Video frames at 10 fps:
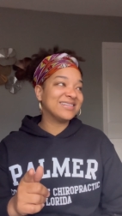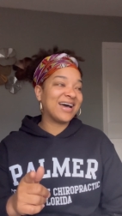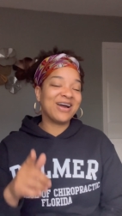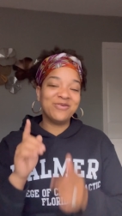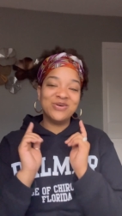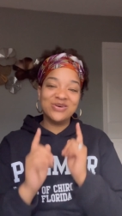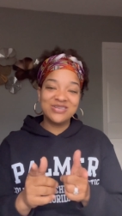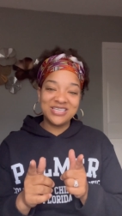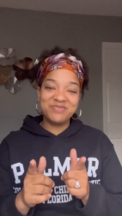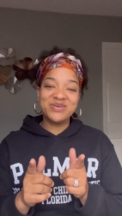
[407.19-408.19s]
I will
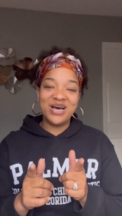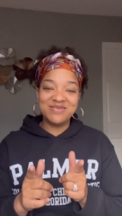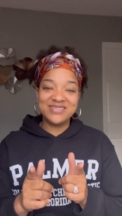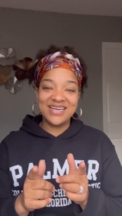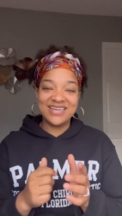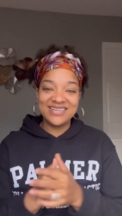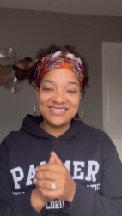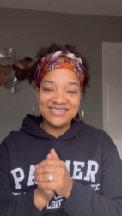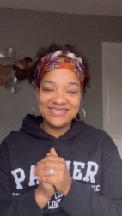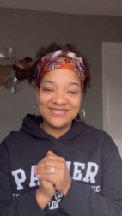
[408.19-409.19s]
keep you
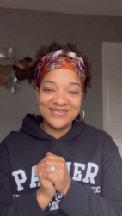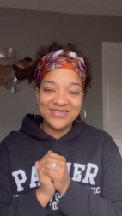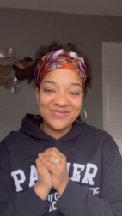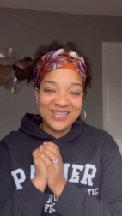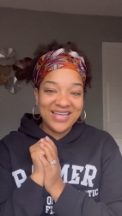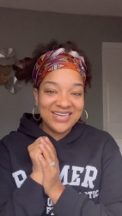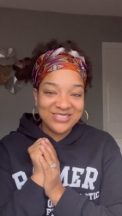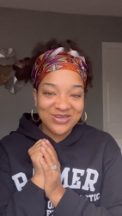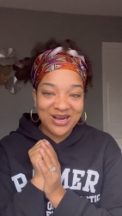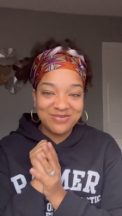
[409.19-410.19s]
updated with when that
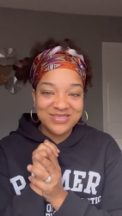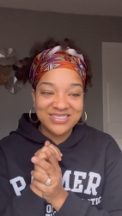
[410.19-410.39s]
drops.